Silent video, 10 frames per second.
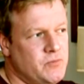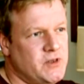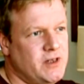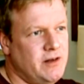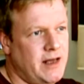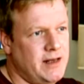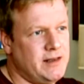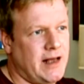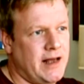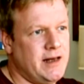So
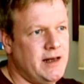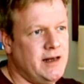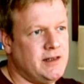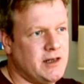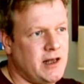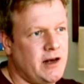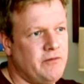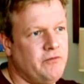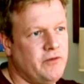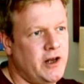that is kind
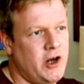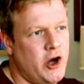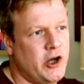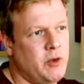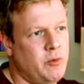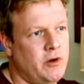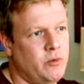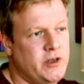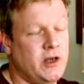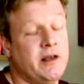of an argument,
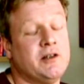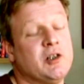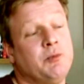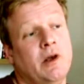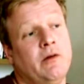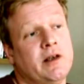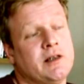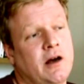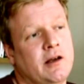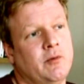which I think is a spurious
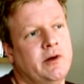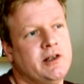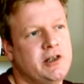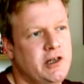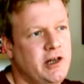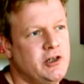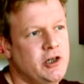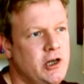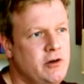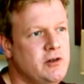argument. It's
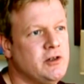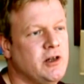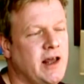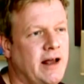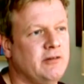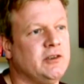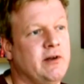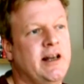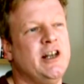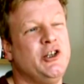used to counter
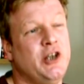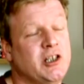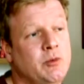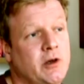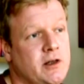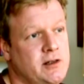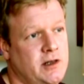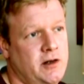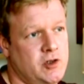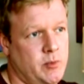any legitimate concerns